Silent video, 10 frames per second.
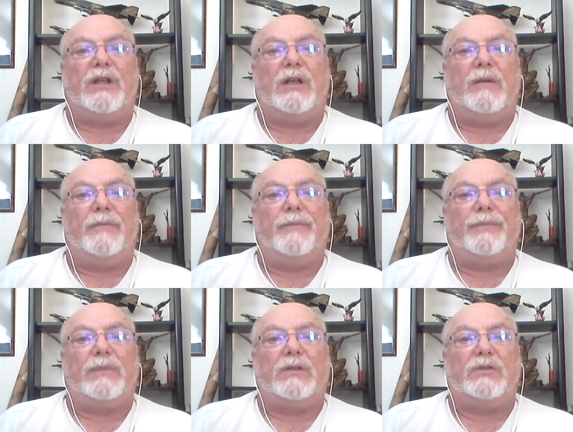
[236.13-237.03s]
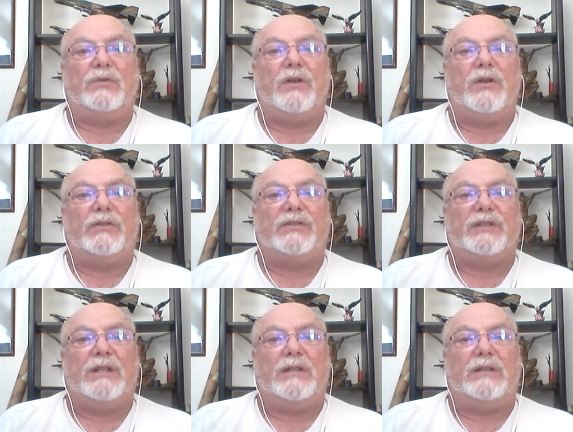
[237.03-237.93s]

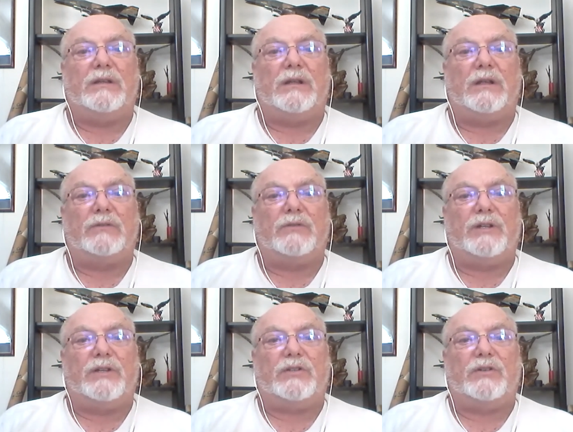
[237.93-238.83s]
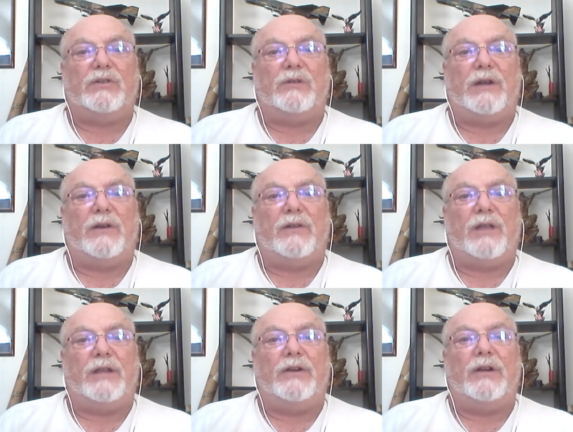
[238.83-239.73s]
200-seat traditional airliner.